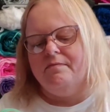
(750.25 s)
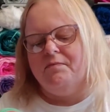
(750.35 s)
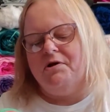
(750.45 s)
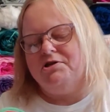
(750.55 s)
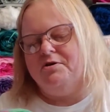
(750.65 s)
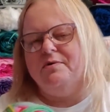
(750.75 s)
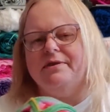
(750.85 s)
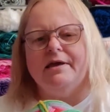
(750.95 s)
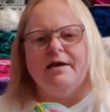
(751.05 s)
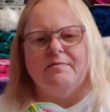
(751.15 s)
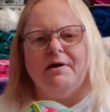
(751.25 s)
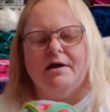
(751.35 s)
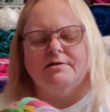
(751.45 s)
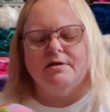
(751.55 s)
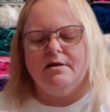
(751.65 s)
which you would think
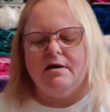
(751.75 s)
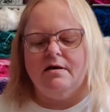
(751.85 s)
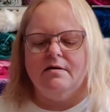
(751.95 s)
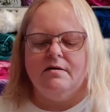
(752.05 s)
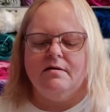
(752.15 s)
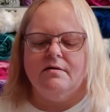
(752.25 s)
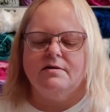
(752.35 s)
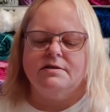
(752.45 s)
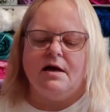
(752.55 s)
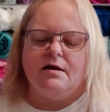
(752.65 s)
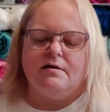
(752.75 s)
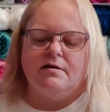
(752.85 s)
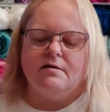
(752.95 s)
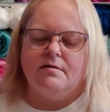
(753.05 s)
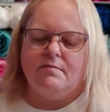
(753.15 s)
because of the sock
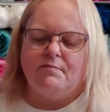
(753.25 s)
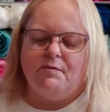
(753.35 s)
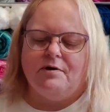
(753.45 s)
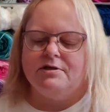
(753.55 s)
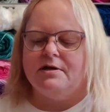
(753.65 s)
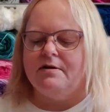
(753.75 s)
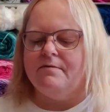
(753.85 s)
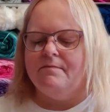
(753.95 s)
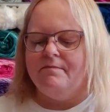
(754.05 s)
portion.